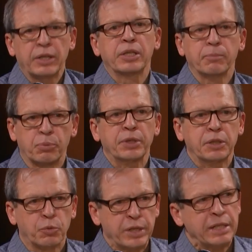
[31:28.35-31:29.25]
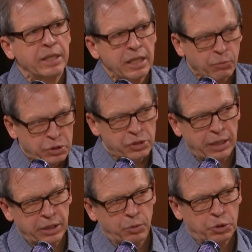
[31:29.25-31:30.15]
and then bring Green in, which is,
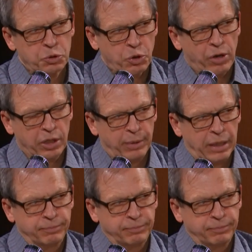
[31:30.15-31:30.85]
I think, what you're talking about.